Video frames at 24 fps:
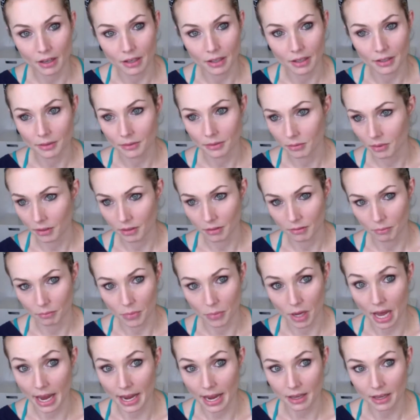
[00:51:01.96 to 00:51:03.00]
because we're
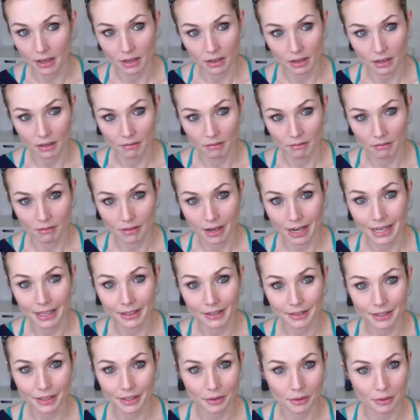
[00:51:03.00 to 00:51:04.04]
by it. Right?
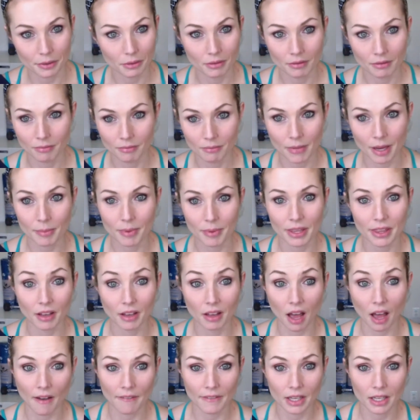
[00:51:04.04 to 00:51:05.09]
So maybe they'll
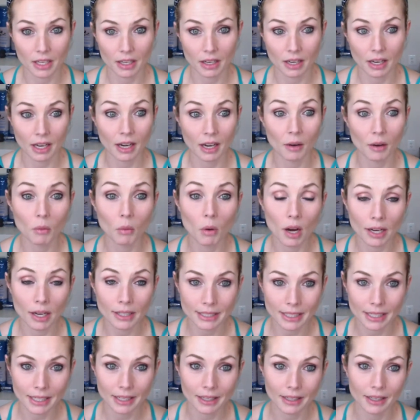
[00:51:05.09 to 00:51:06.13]
have it. And I walked
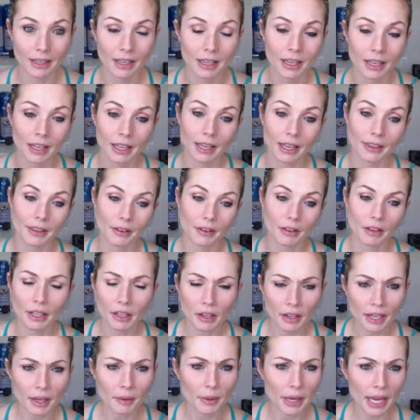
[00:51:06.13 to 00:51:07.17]
in and they were like, oh
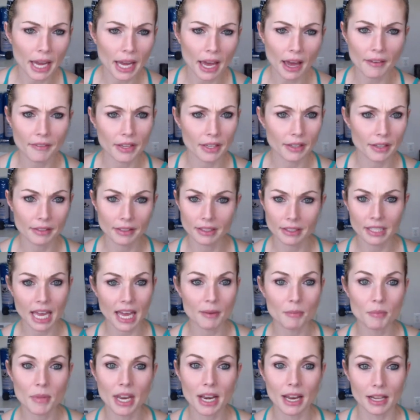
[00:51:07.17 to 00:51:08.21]
yeah, we have it.
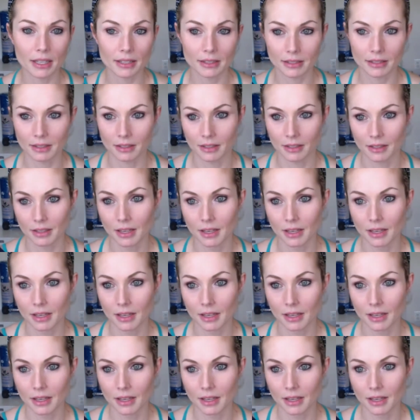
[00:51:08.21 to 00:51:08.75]
10 minutes.